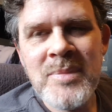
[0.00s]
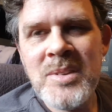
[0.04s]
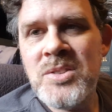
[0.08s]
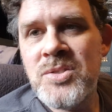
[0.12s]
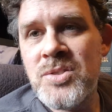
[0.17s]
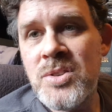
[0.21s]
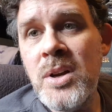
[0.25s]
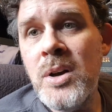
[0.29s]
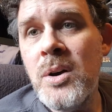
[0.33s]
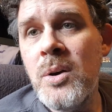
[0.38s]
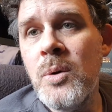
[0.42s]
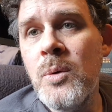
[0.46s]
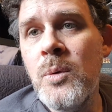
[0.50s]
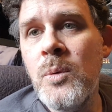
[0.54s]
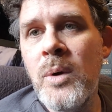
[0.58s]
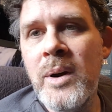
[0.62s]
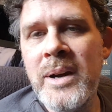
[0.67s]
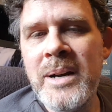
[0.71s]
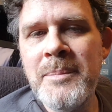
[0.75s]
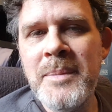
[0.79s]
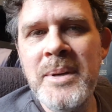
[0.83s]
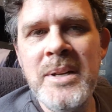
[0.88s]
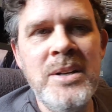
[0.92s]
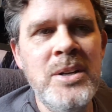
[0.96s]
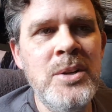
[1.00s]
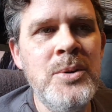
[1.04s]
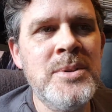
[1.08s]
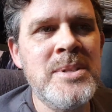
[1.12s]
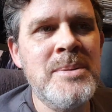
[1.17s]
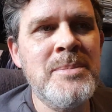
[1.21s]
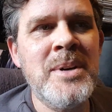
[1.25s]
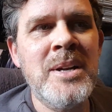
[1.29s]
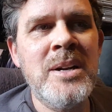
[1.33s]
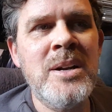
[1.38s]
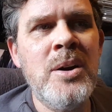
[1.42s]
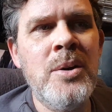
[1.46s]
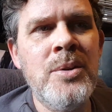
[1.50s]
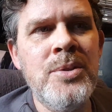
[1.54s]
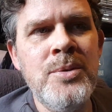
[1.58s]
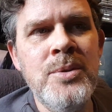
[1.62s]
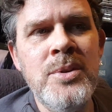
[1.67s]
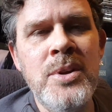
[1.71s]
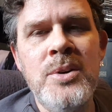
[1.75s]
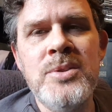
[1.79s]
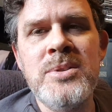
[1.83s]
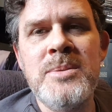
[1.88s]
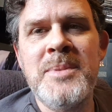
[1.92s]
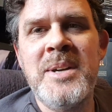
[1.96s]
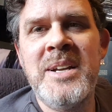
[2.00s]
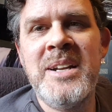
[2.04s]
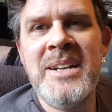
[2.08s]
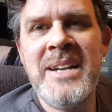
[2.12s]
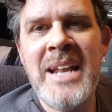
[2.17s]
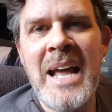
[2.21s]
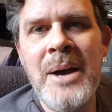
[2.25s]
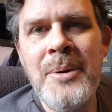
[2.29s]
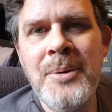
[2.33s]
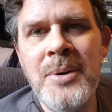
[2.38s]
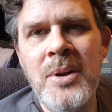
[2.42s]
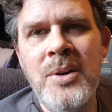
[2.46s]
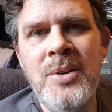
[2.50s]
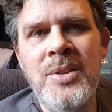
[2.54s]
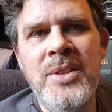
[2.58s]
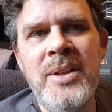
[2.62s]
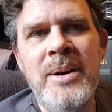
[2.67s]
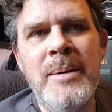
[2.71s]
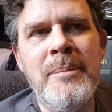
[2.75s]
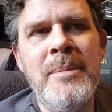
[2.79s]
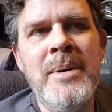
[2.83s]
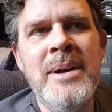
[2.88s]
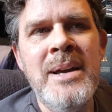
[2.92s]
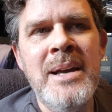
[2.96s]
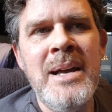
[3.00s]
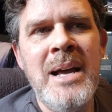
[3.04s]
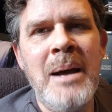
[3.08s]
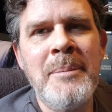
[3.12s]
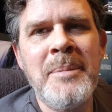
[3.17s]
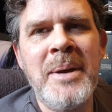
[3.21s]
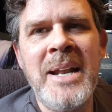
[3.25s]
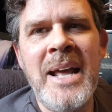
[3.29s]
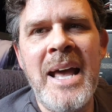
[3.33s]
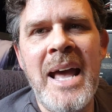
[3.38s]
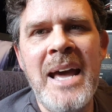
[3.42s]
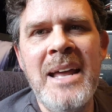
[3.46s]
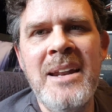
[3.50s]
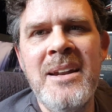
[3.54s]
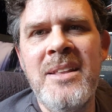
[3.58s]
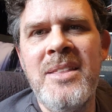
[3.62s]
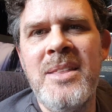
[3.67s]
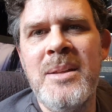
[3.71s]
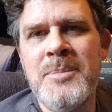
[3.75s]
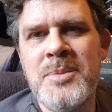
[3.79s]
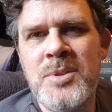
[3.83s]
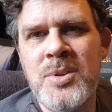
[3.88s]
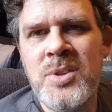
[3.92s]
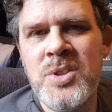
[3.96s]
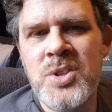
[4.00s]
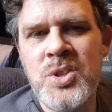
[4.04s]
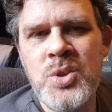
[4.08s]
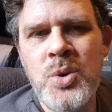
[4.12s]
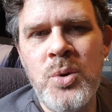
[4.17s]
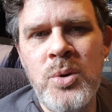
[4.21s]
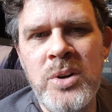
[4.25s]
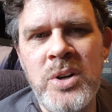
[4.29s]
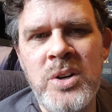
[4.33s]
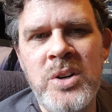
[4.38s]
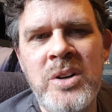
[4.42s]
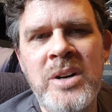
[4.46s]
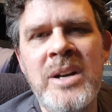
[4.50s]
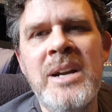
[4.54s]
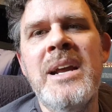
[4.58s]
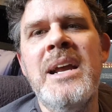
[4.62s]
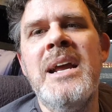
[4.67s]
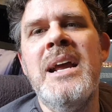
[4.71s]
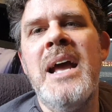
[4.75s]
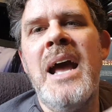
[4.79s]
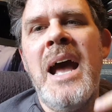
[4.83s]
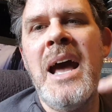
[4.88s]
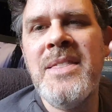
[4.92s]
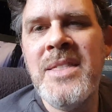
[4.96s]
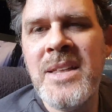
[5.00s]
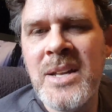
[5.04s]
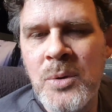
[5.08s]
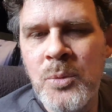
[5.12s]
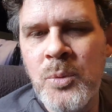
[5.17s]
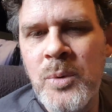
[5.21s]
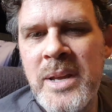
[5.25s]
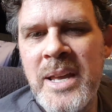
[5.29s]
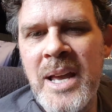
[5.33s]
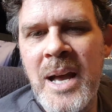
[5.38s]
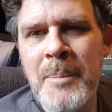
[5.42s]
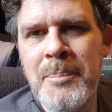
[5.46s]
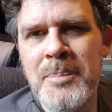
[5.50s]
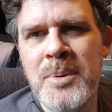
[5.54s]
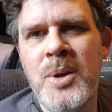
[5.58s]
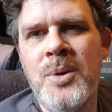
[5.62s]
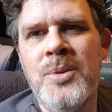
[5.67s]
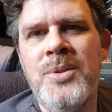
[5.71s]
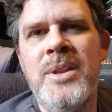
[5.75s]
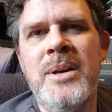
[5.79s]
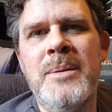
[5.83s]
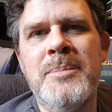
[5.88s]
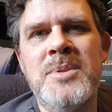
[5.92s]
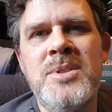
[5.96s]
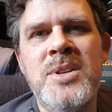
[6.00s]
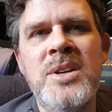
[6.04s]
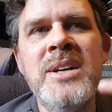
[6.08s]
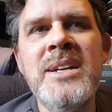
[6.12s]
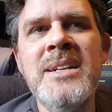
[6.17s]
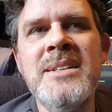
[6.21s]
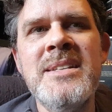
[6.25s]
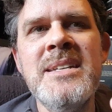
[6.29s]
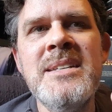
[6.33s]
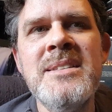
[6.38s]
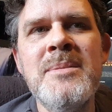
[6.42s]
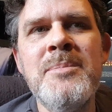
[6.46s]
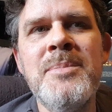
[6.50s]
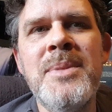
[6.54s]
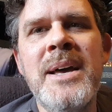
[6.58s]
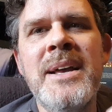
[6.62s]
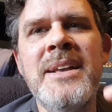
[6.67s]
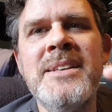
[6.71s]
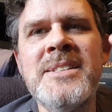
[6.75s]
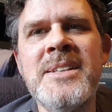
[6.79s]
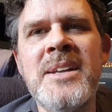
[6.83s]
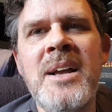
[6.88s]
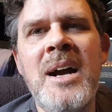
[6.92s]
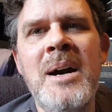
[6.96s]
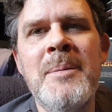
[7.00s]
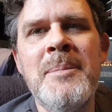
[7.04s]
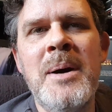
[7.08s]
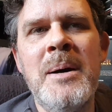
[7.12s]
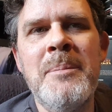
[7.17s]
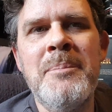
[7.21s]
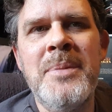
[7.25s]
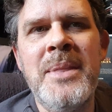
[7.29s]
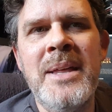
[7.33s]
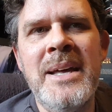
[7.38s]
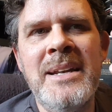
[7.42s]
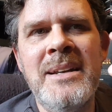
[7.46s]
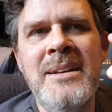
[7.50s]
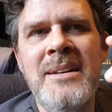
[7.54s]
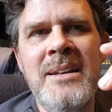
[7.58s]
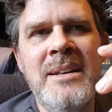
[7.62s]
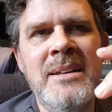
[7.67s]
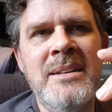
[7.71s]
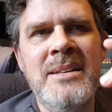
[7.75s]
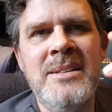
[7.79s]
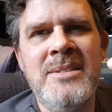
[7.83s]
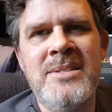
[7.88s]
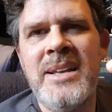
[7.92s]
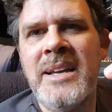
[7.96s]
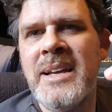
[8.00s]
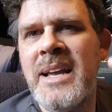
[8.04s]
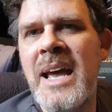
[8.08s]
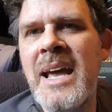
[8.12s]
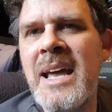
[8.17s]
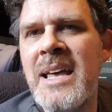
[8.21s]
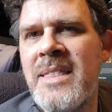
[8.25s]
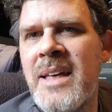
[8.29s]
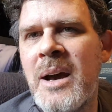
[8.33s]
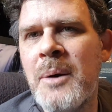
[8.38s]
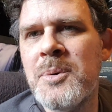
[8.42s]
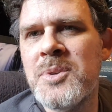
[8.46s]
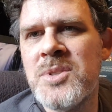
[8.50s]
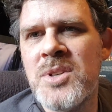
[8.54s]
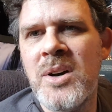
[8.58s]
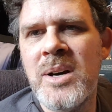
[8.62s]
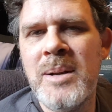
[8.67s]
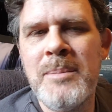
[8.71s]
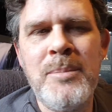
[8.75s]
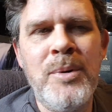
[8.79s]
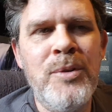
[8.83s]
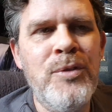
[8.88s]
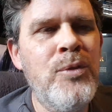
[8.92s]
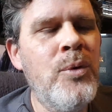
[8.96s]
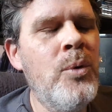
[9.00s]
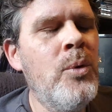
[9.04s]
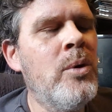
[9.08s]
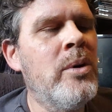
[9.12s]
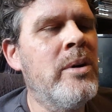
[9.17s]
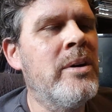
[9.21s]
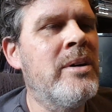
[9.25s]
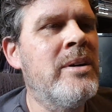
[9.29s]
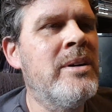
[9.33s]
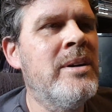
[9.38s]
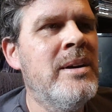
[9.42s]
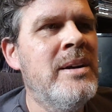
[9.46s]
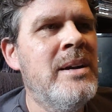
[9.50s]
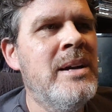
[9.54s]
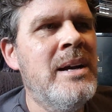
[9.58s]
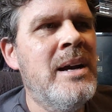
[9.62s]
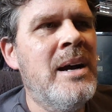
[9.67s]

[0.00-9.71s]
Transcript: So what I'm going to do is I'm going to go through those, I'm going to download them, I'm going to edit them so they're shorter, and then re-upload them. So you're going to see some things come up that it's like, hey, that was on before.